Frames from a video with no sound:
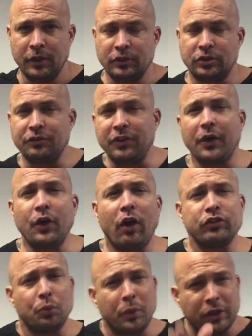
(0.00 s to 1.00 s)
So very
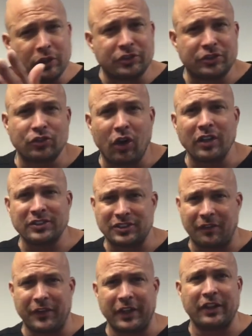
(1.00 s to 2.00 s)
often when you start
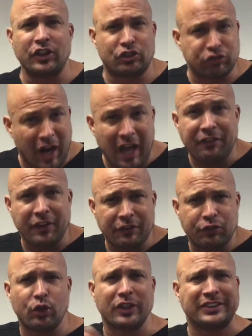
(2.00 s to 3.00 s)
something, the driving
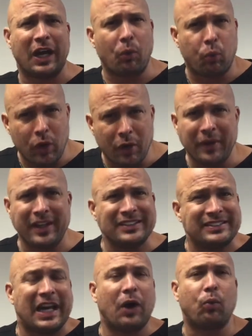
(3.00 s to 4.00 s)
force, that
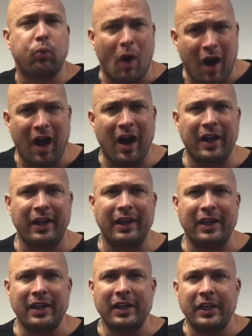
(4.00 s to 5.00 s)
willingness, that why,